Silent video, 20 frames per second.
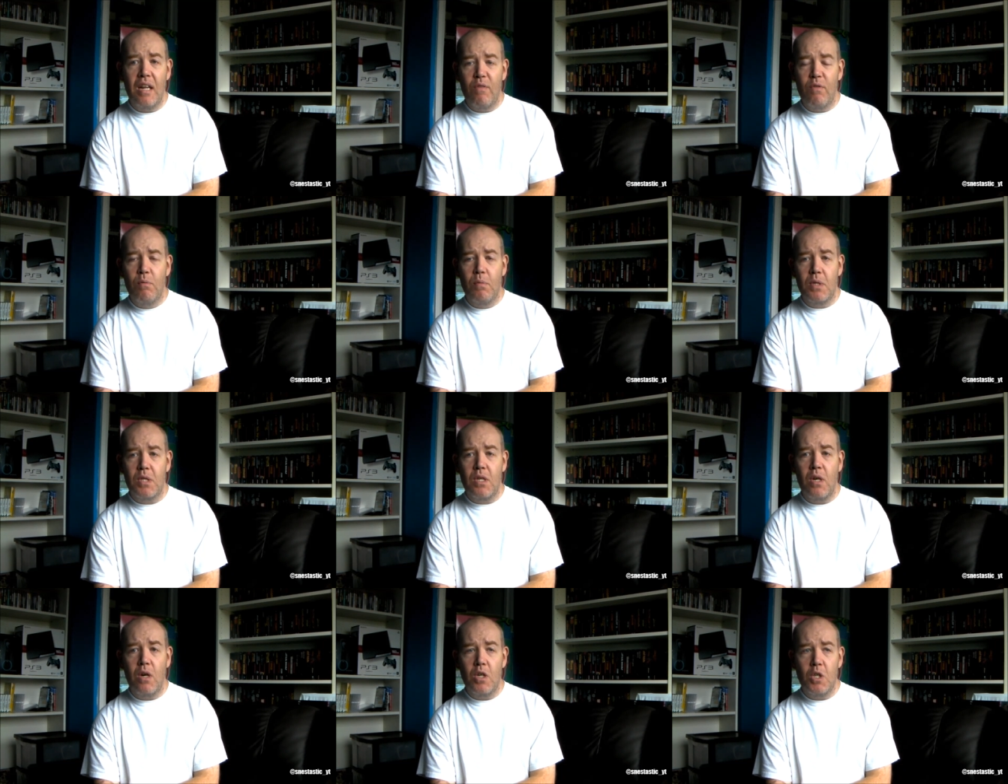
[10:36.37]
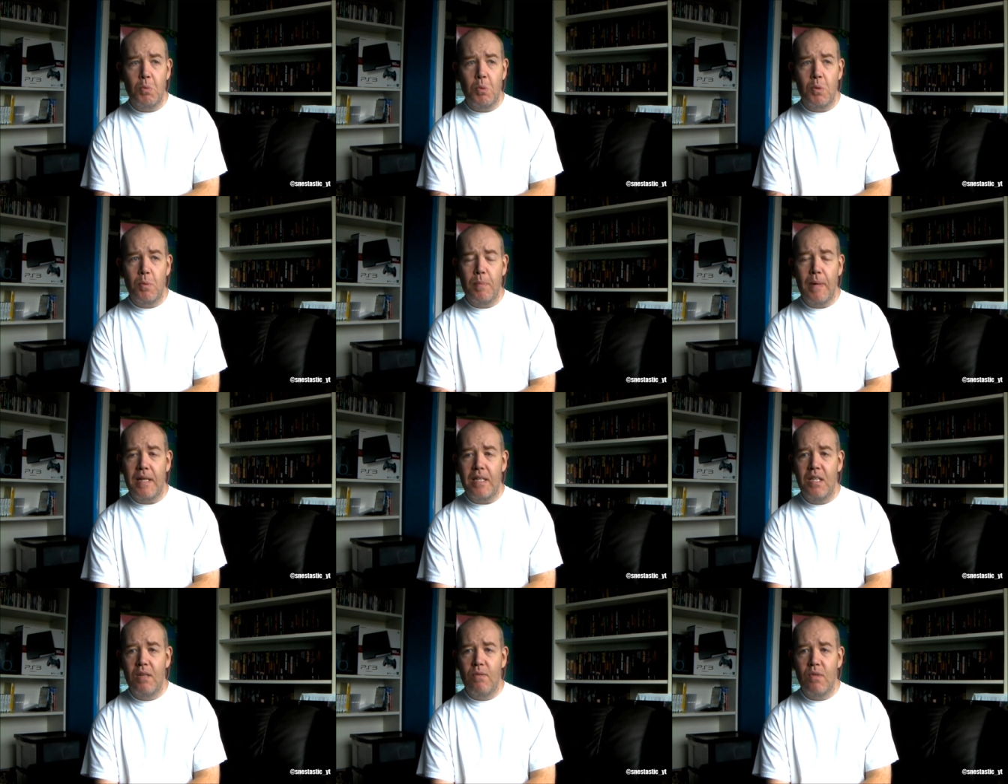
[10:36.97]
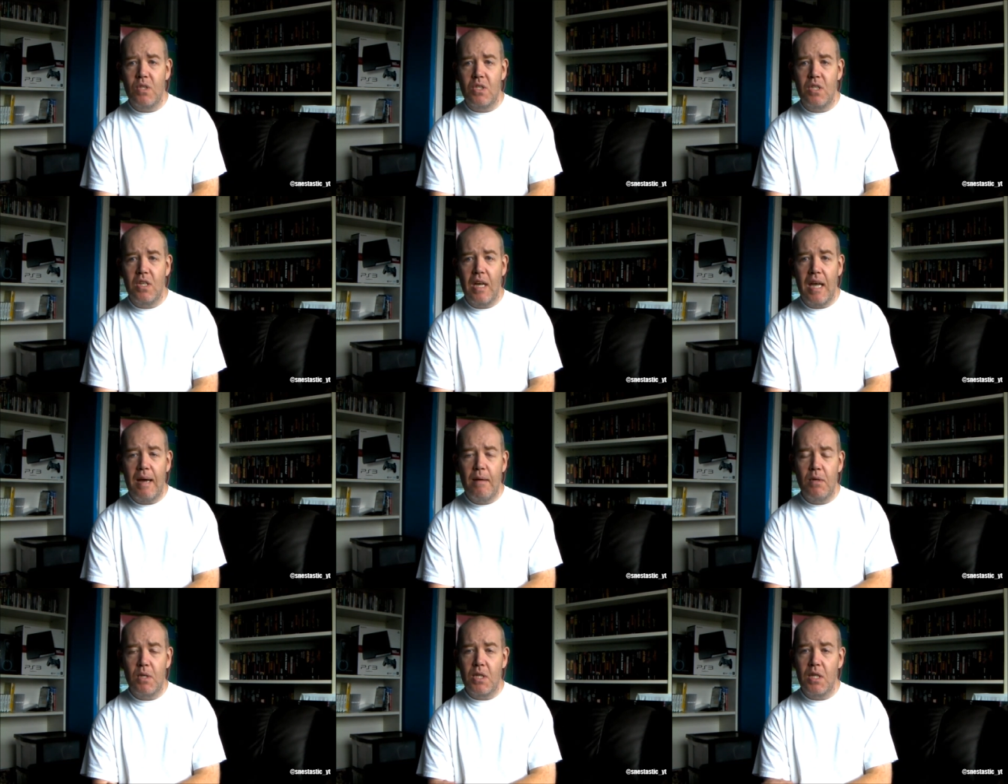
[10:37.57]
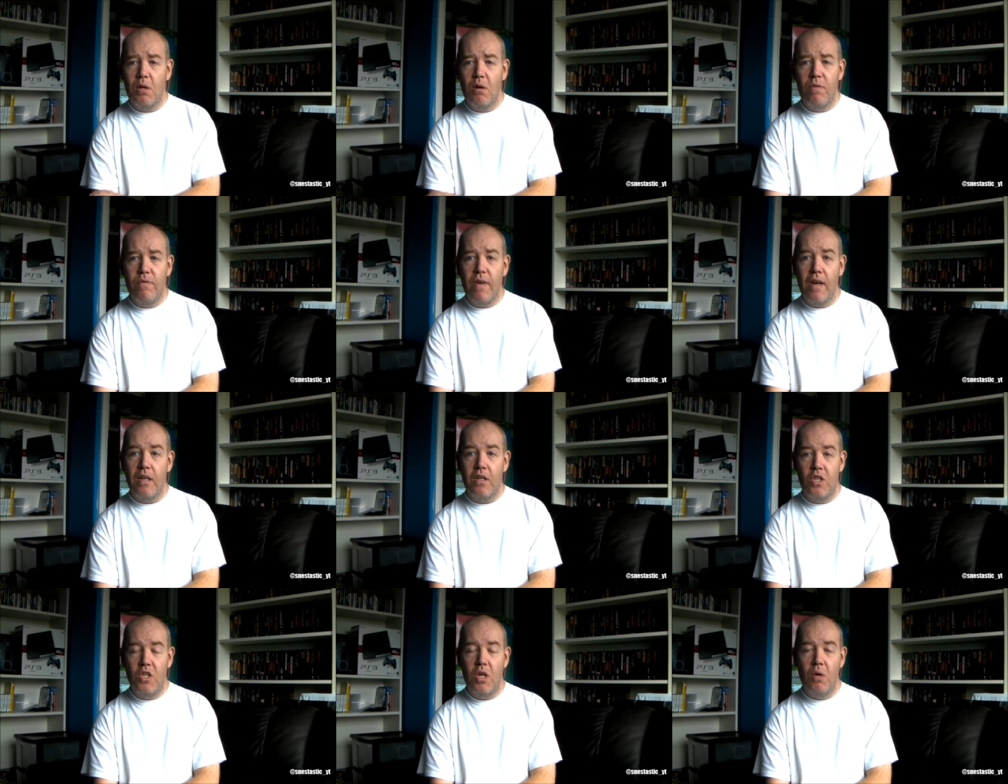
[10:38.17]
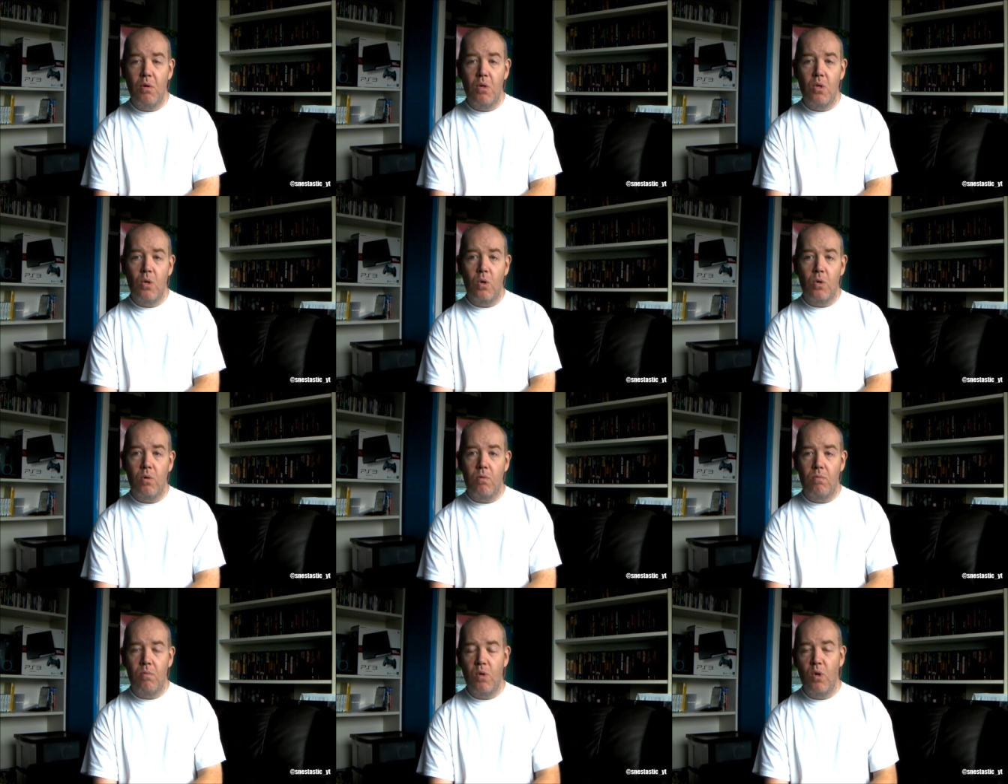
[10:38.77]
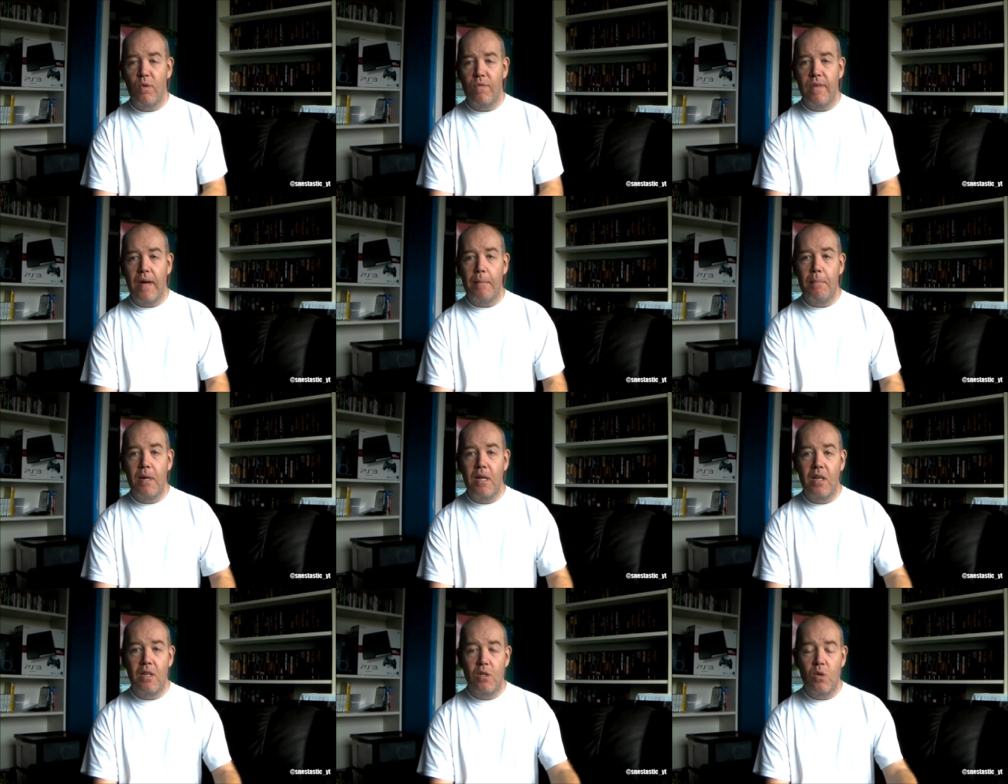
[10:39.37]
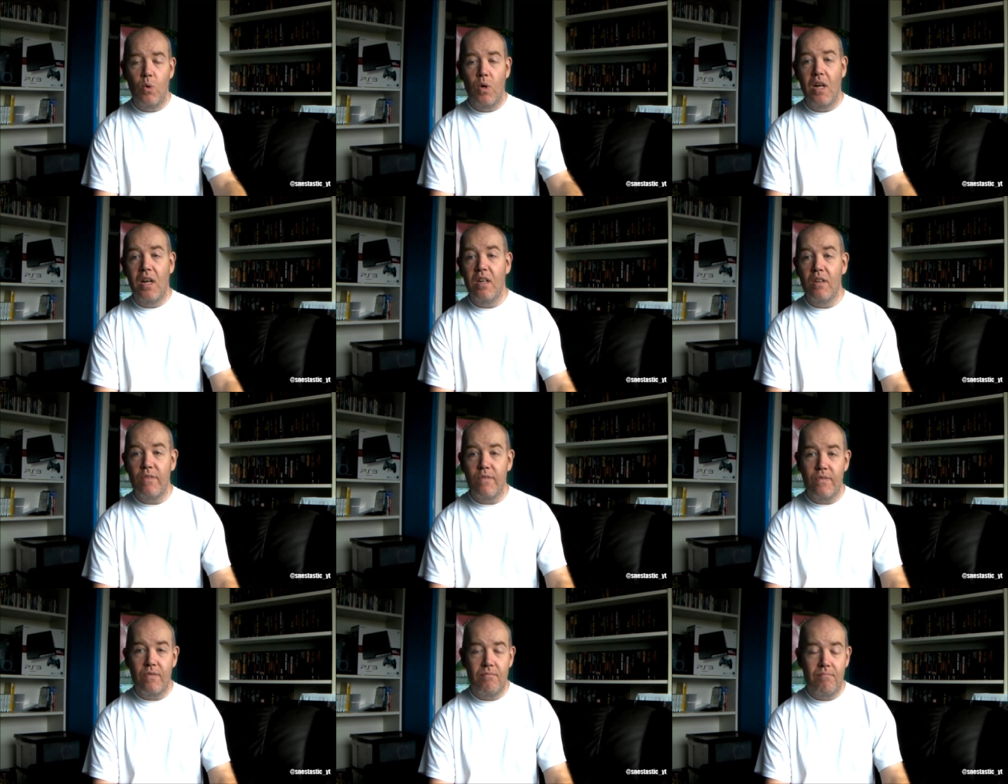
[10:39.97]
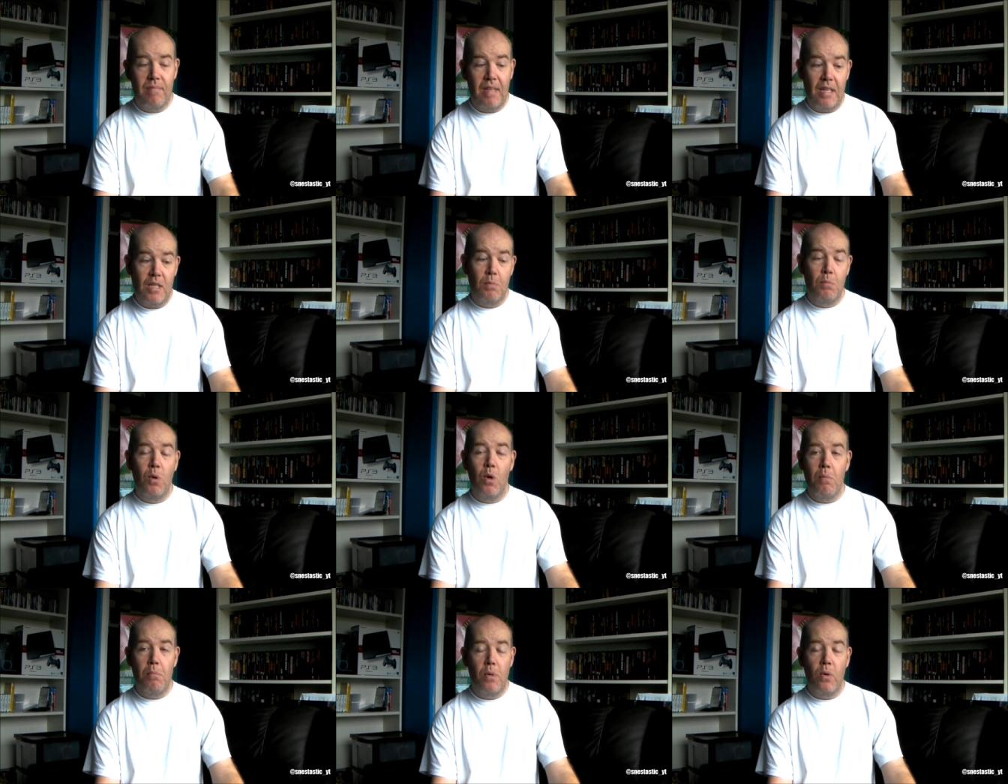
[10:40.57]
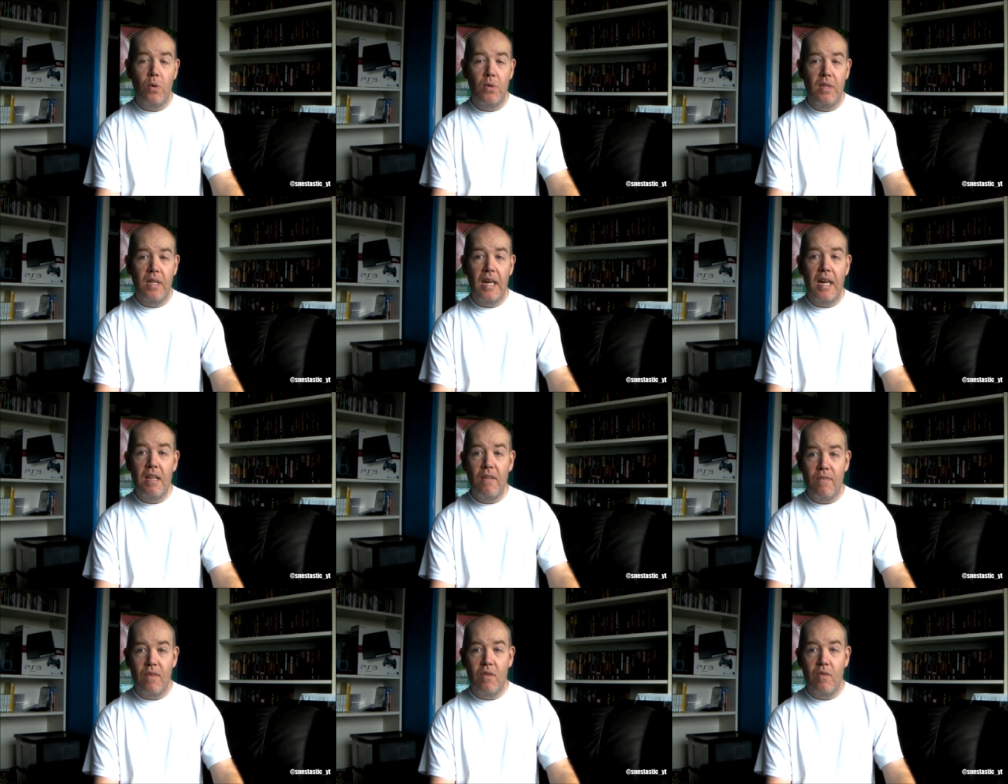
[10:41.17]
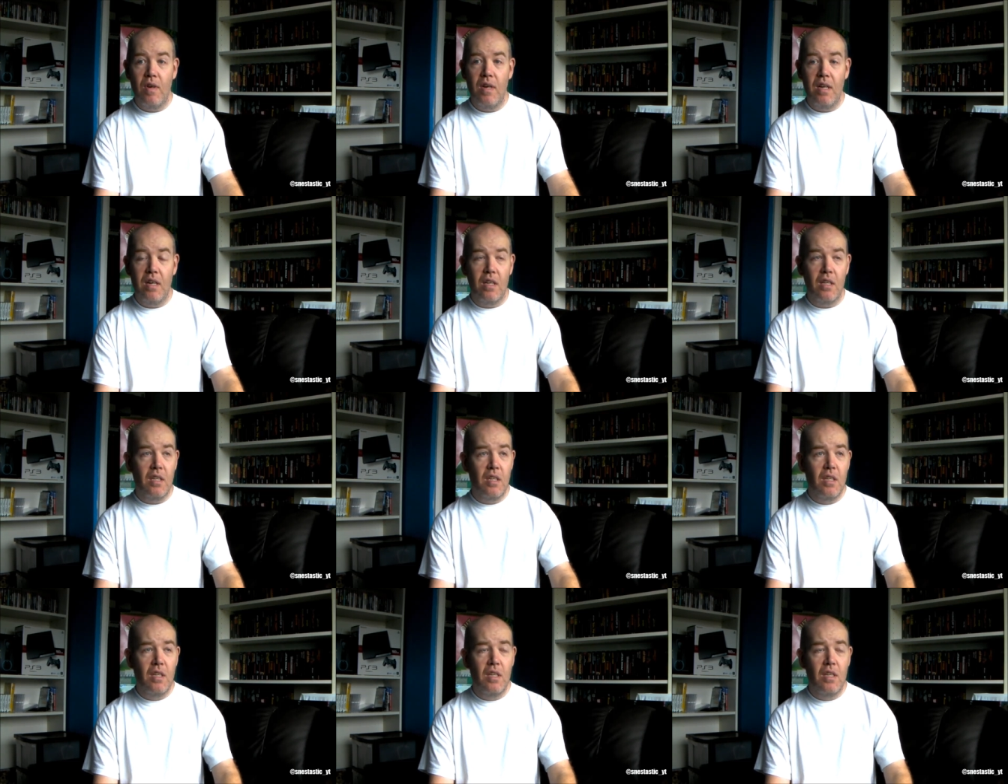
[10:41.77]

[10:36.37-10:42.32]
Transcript: it from a Scottish perspective as to how it's going to affect you and your family and your life. That's more important than anything, really.